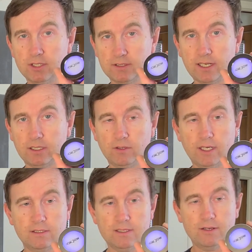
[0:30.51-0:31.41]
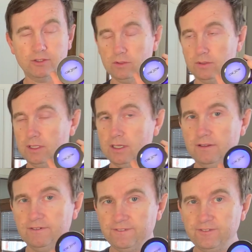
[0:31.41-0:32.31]
It's got a great sound to it. And
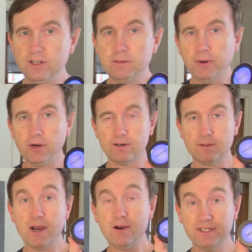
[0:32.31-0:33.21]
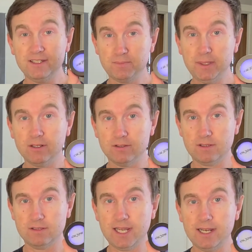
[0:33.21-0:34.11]
the fun part about these
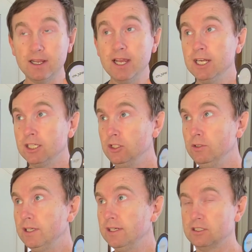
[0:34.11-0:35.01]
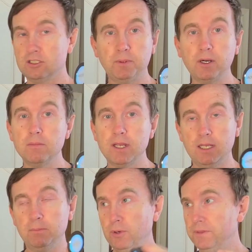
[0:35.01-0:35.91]
speakers is that you can experiment
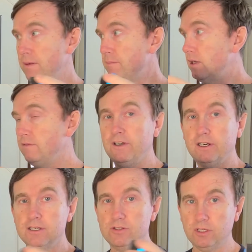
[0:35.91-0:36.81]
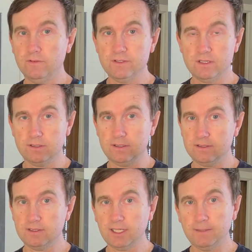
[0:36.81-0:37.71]
and put them on various surfaces to
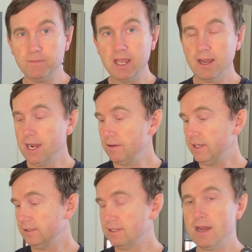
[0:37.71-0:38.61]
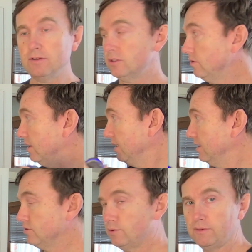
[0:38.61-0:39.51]
see how they sound. So
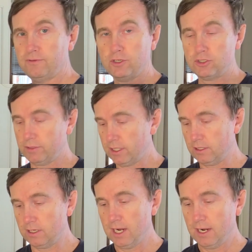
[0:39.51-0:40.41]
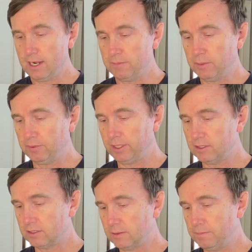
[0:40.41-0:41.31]
here's the refrigerator. I'm gonna play
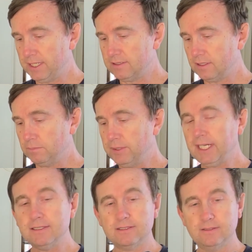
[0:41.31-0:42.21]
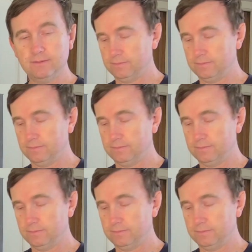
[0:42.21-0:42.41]
just a basic beat.